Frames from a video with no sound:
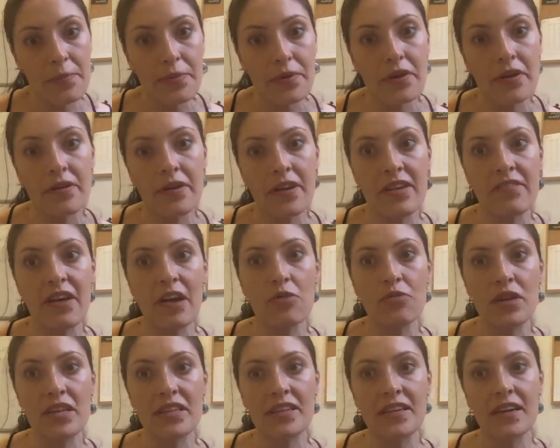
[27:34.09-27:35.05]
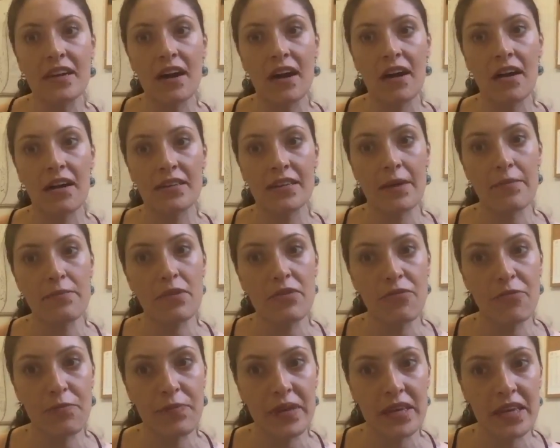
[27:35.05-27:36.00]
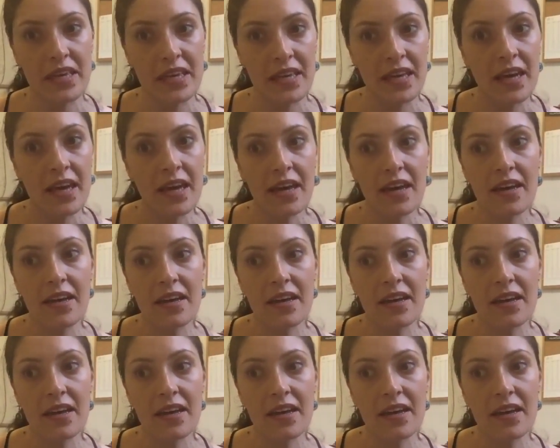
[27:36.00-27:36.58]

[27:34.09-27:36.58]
paper evaluating a WFP